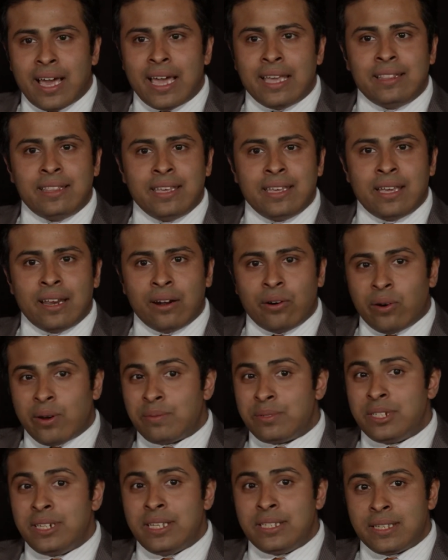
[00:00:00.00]
I think a lot
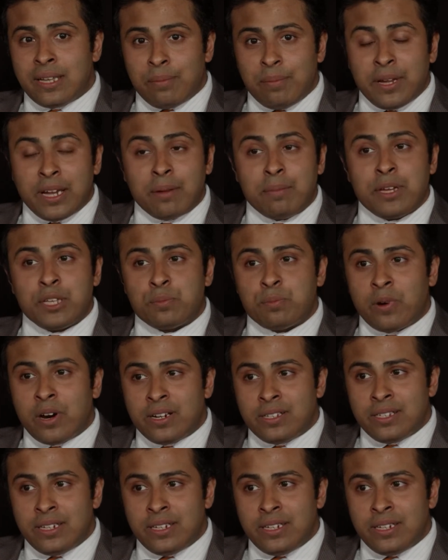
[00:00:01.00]
of cities are becoming smart